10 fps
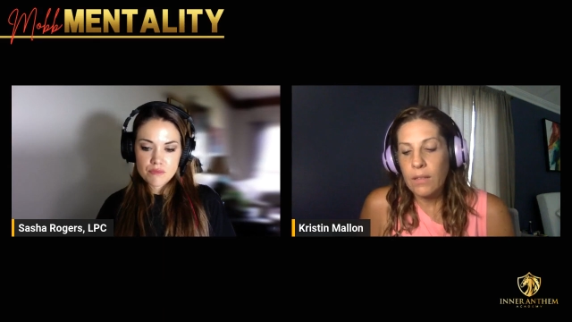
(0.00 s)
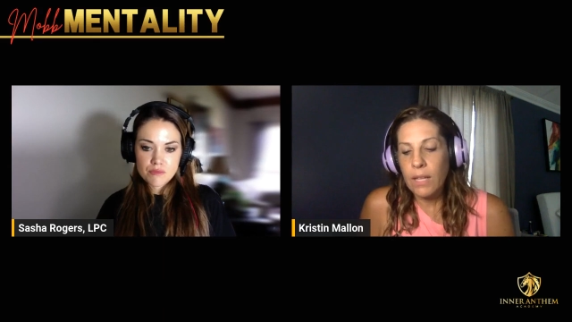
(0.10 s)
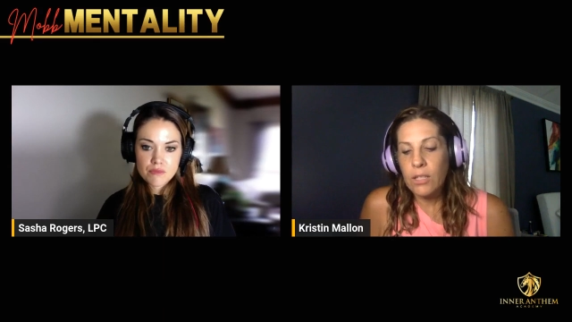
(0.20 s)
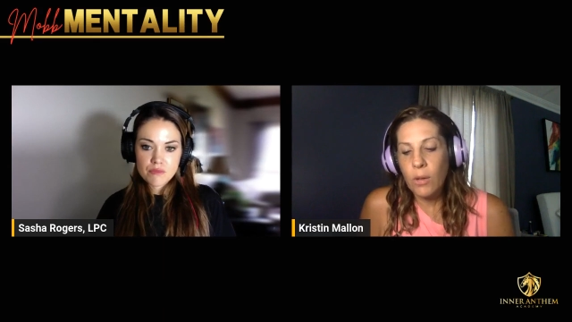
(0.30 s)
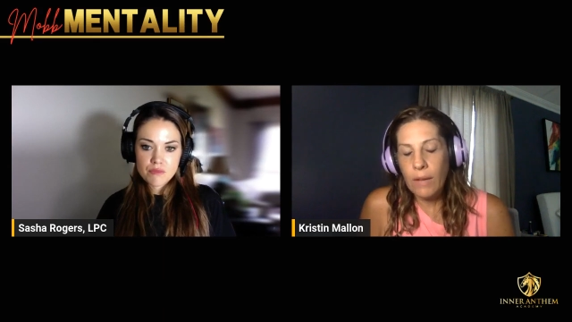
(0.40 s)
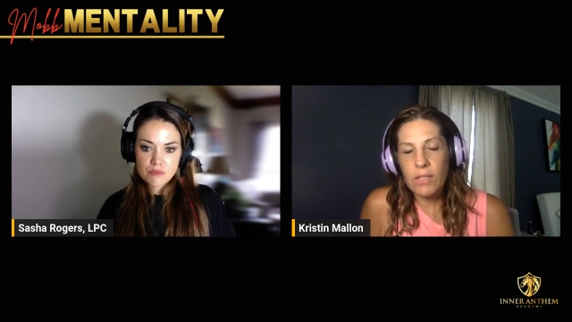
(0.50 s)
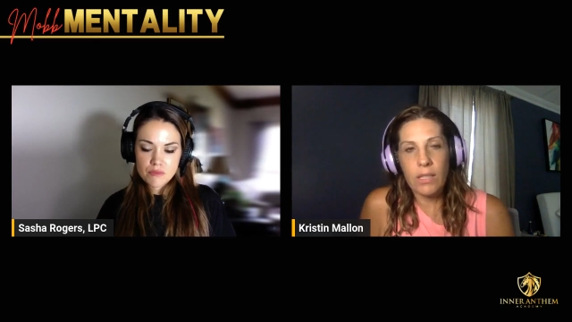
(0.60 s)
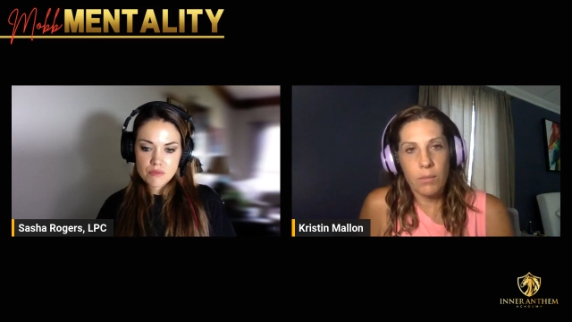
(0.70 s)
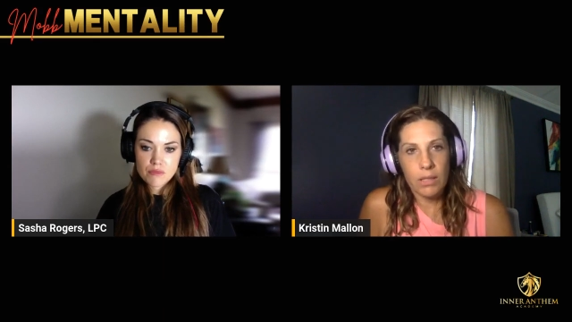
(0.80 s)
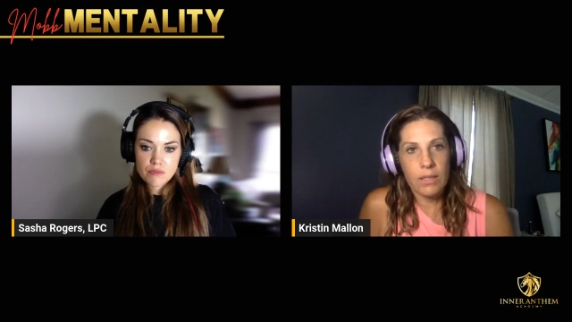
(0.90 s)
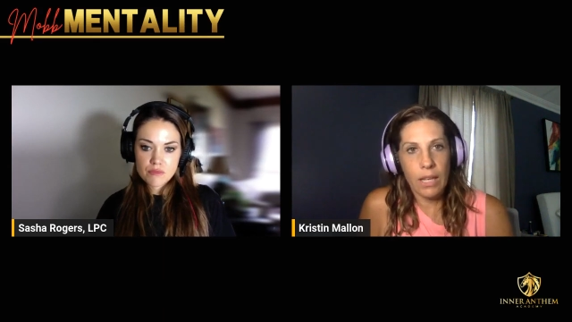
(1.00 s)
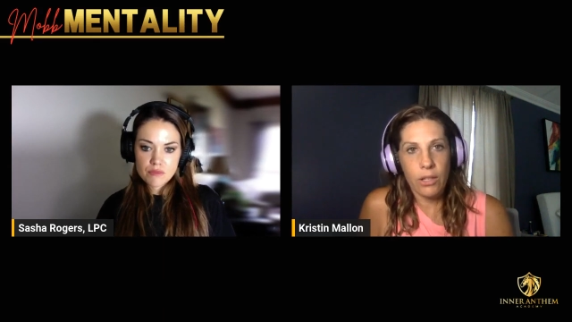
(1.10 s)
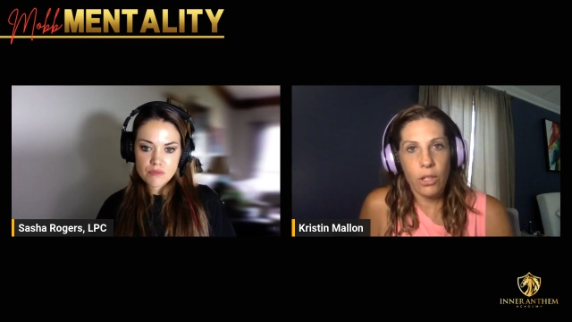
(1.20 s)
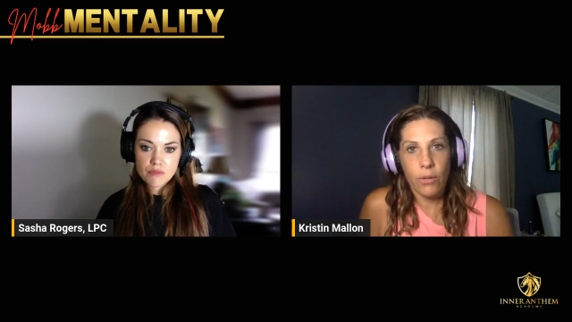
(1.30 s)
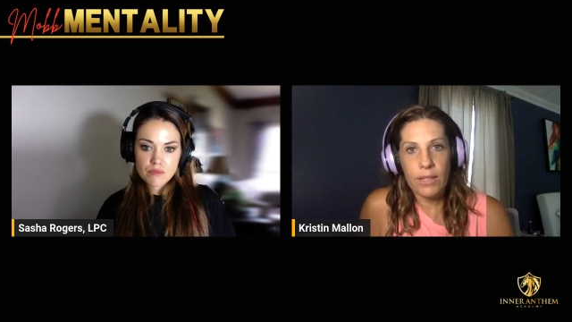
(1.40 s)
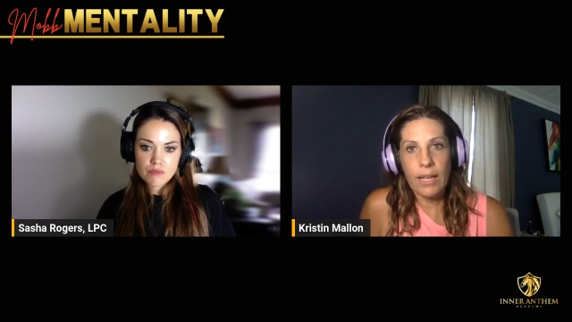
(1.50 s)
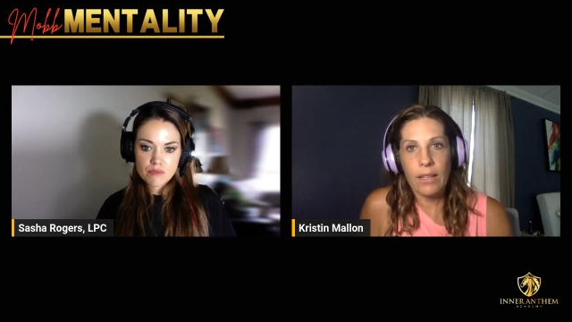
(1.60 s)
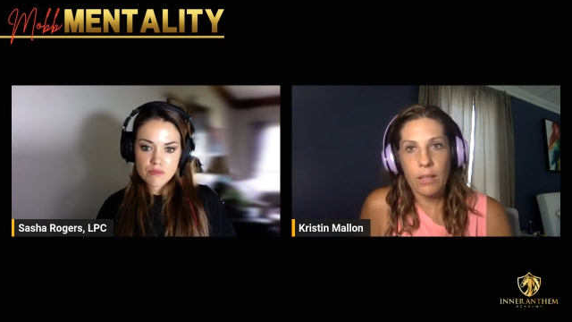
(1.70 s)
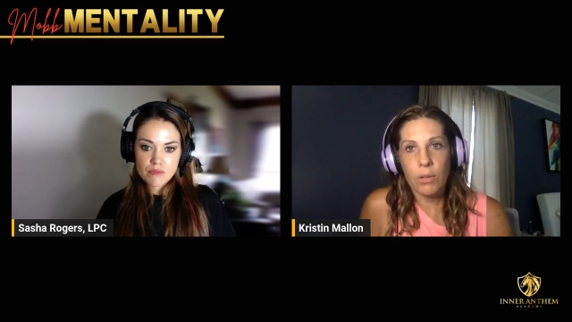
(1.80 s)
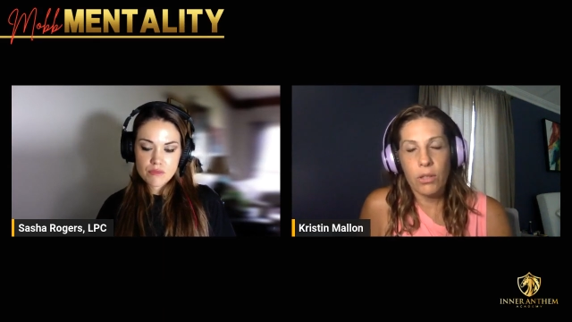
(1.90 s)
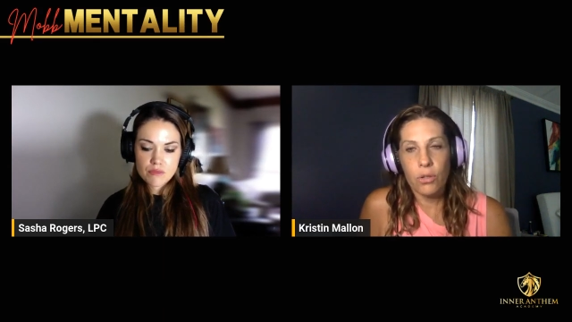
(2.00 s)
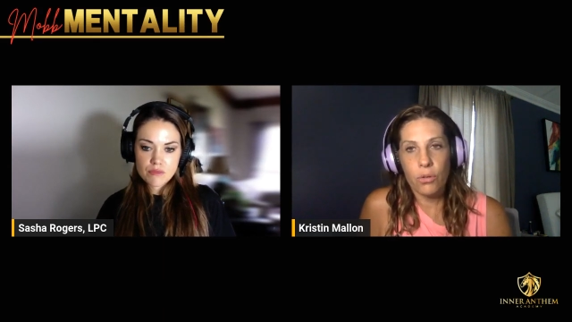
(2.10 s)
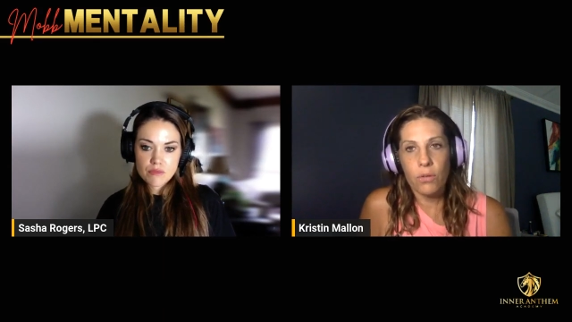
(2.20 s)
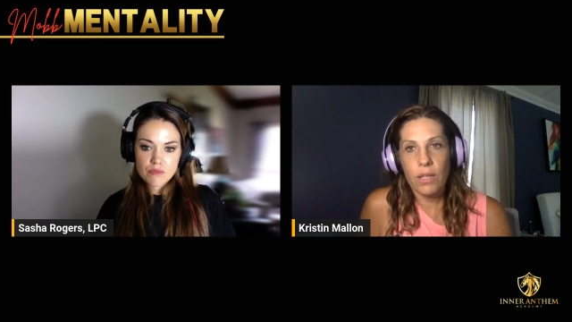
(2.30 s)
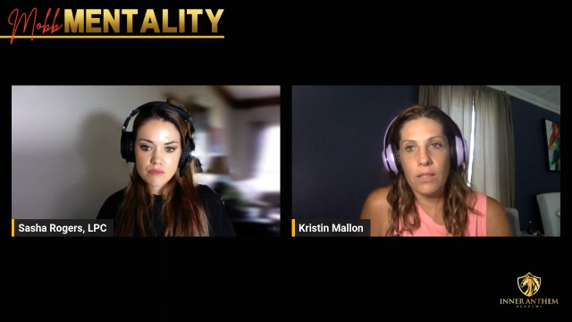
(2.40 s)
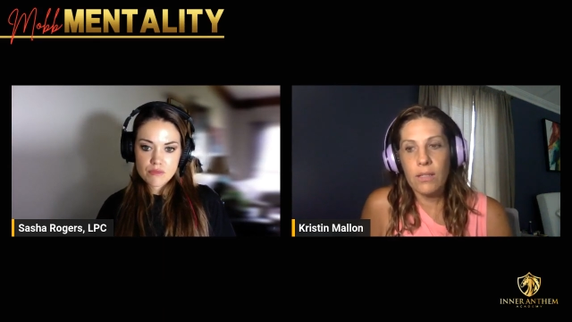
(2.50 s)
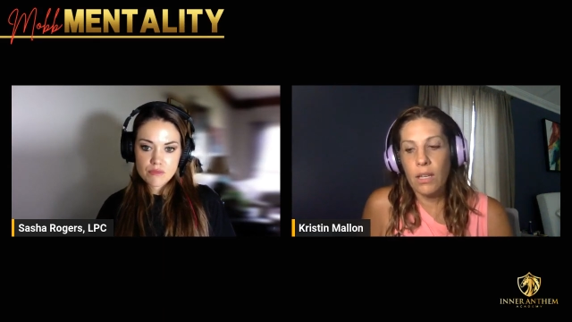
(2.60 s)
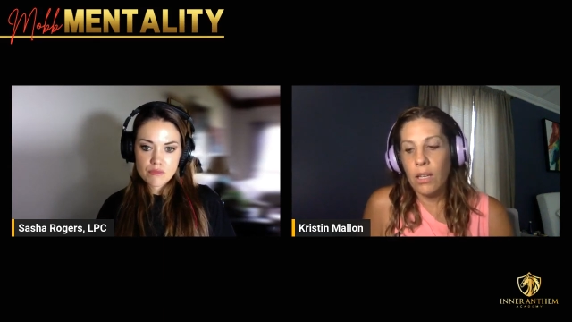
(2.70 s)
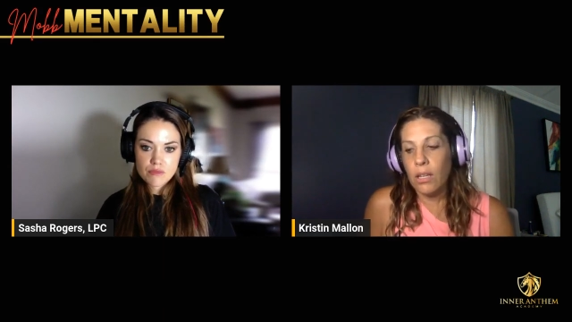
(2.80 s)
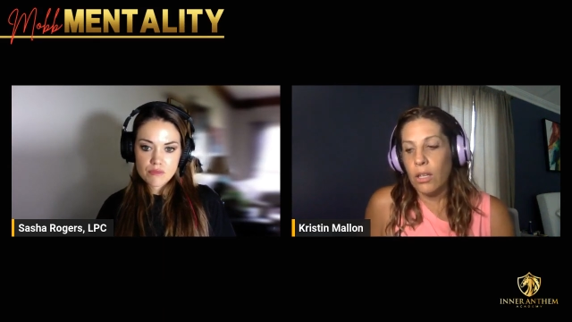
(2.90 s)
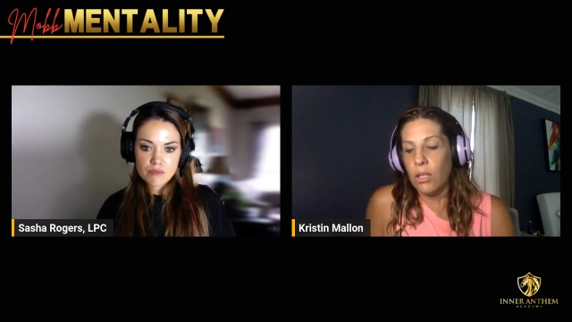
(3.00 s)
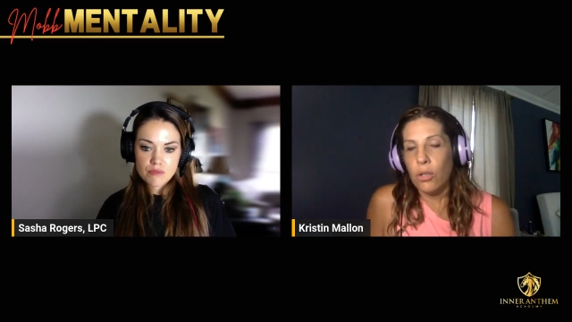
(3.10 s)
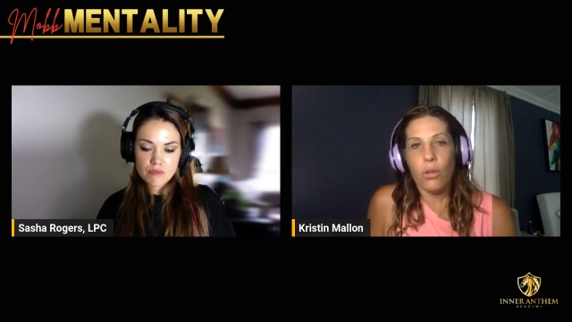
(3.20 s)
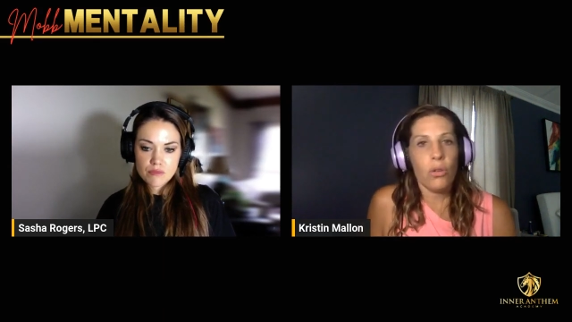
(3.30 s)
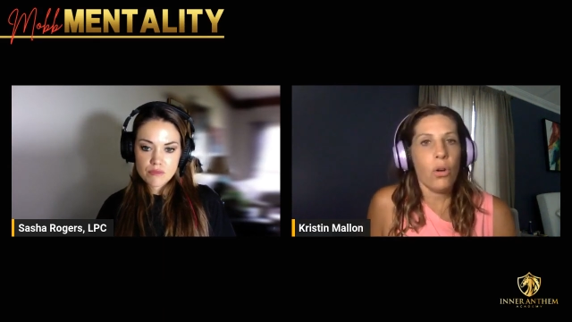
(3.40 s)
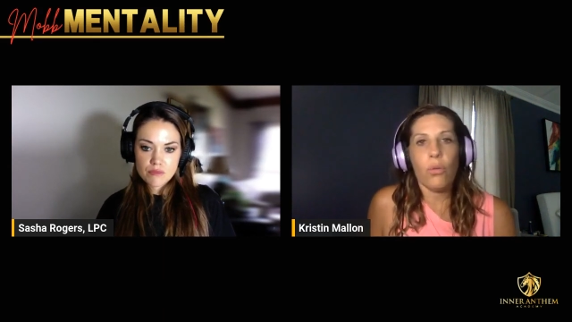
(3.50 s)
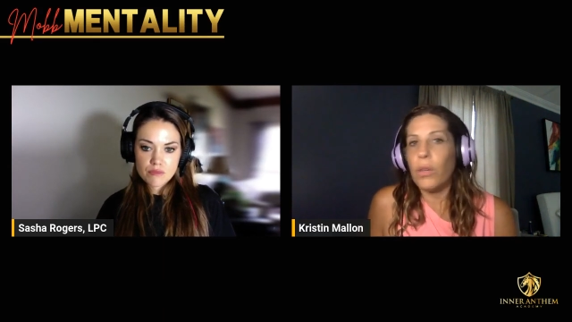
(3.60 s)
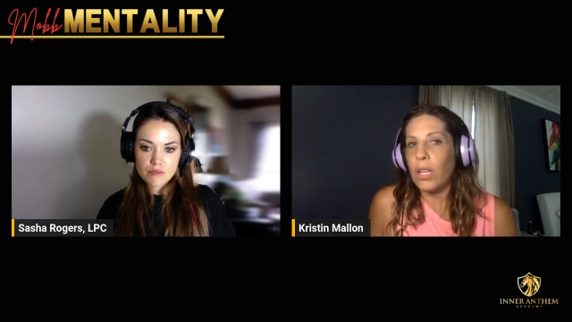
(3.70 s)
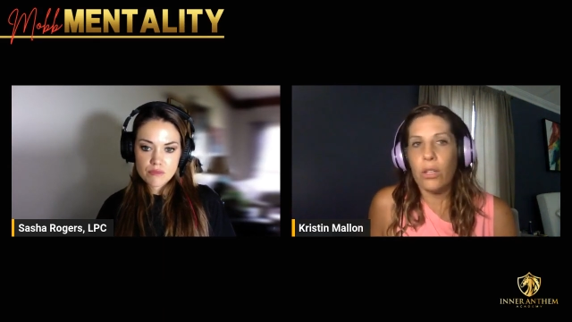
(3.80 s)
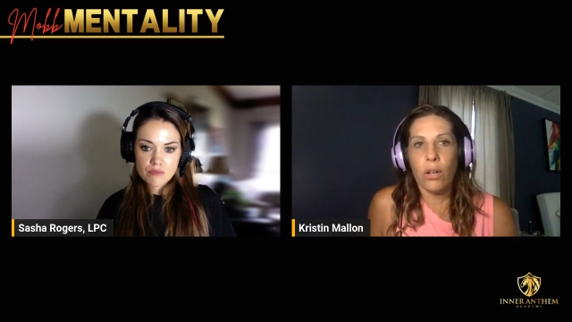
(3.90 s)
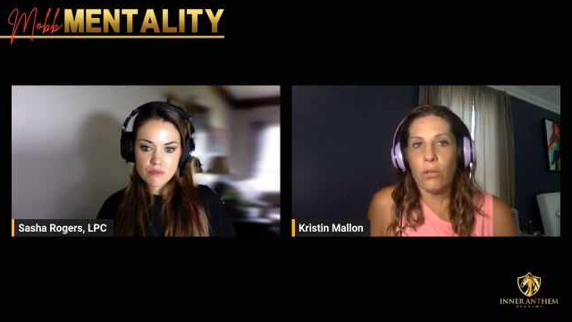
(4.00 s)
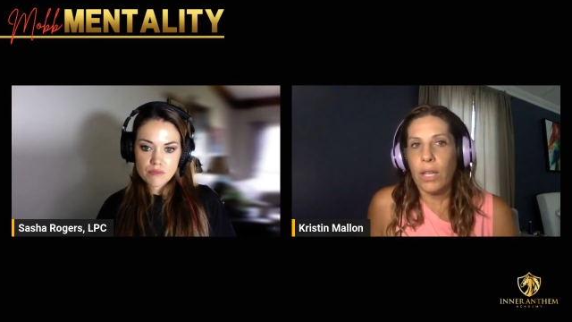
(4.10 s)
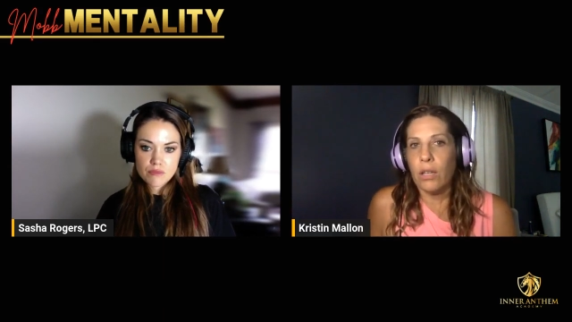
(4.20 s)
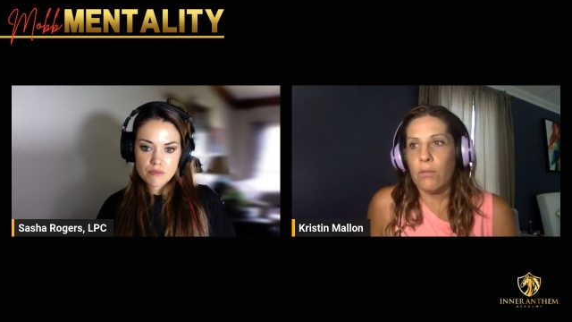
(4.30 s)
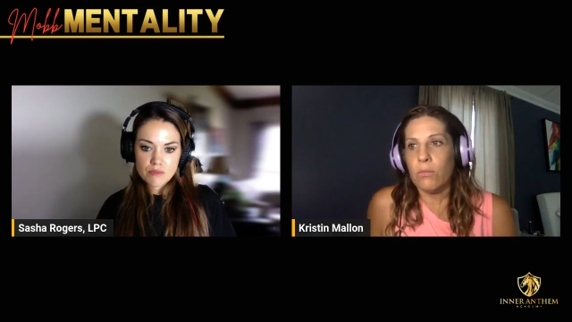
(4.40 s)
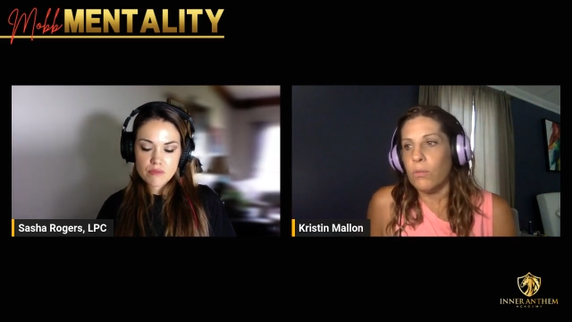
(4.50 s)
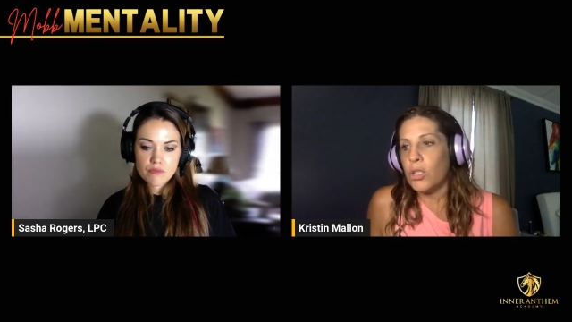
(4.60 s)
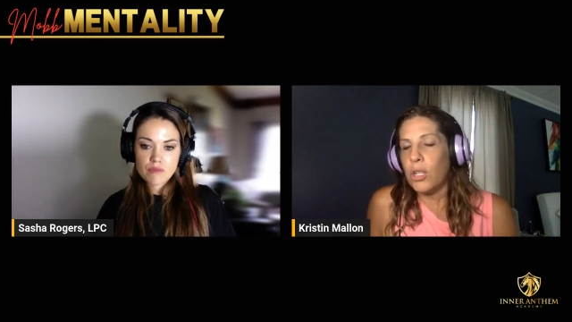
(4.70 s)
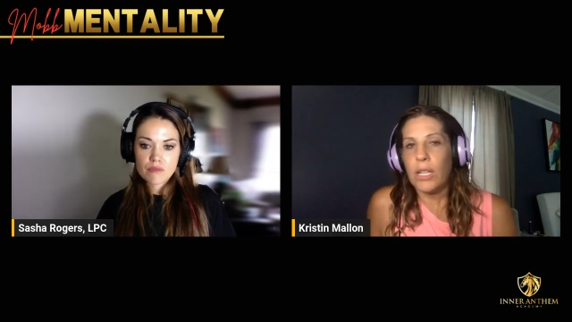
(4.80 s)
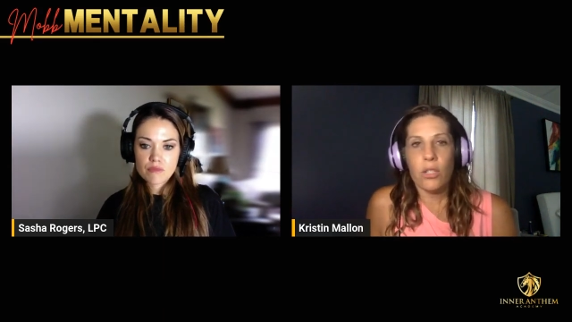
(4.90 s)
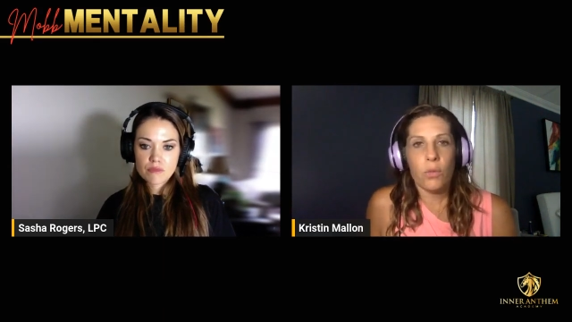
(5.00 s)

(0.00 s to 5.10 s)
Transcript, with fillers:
Speaker 1: unless you have someone telling you exactly what the truth is you, you don't really know like what should i do